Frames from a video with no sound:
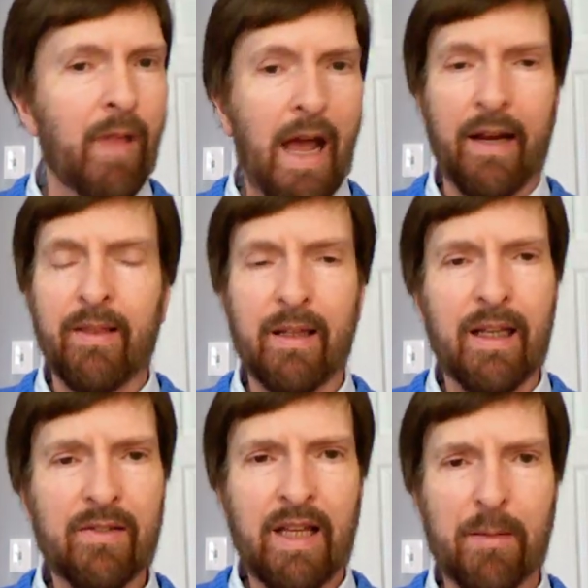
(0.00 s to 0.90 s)
I think
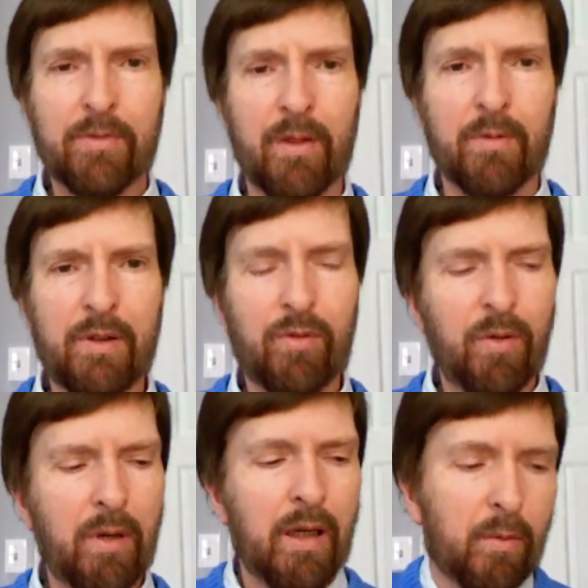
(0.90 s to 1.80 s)
that's absolutely
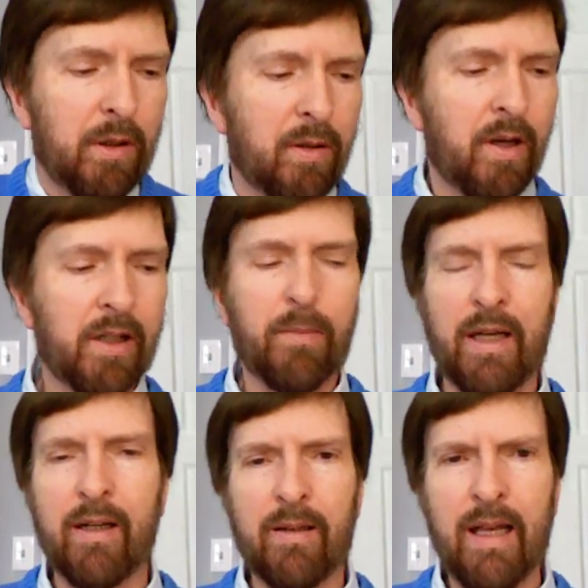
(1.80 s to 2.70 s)
true here. We talked
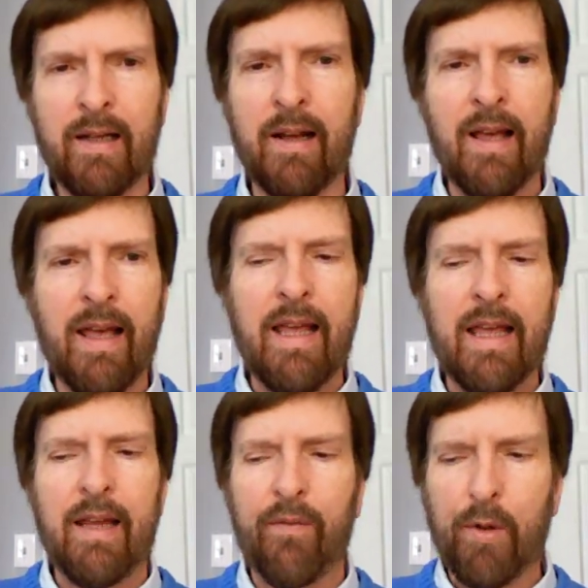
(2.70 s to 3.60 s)
about it then.
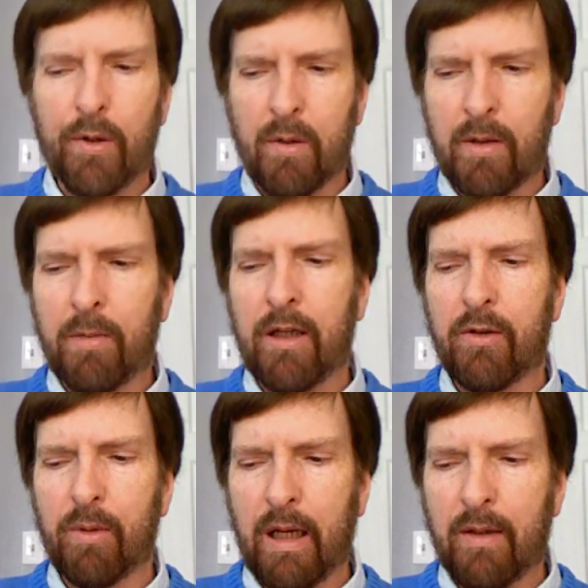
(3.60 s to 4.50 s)
If you're going to be
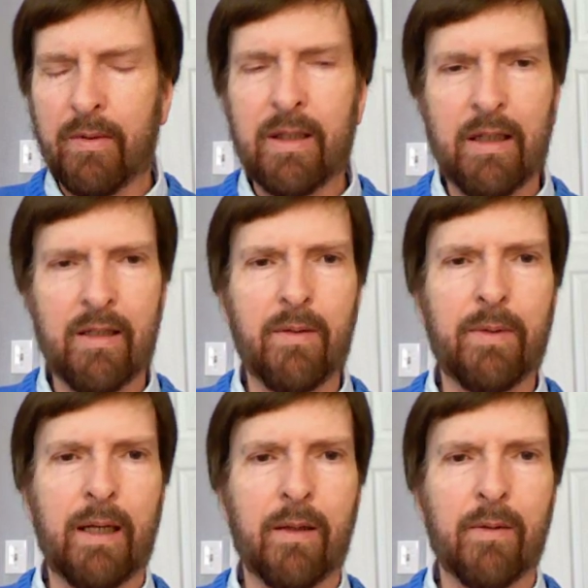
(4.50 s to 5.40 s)
creative and
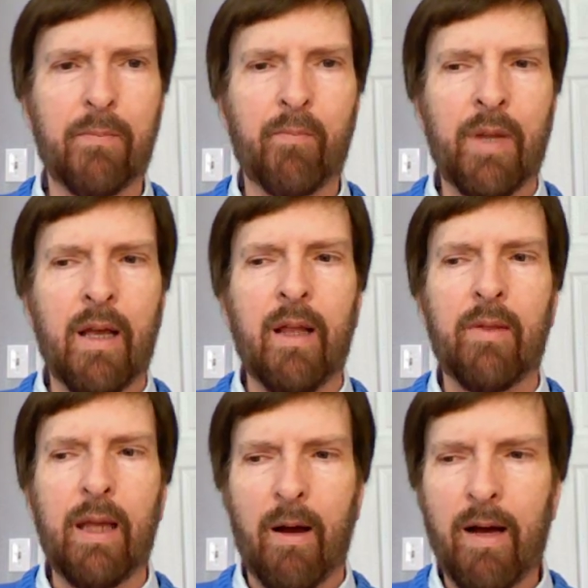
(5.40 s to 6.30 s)
innovative,
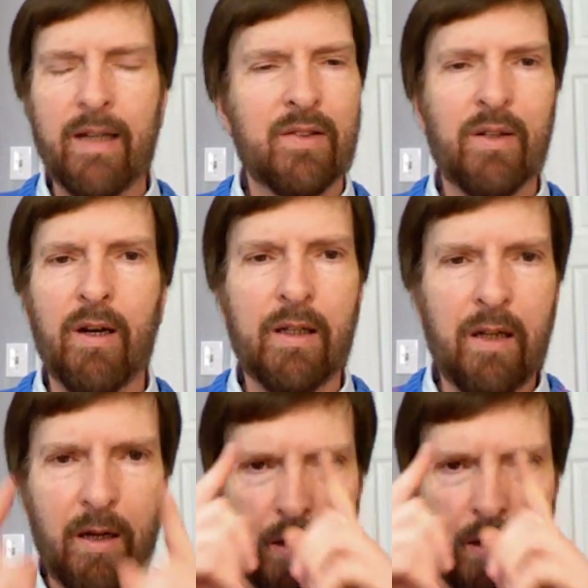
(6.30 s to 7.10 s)
the odds are not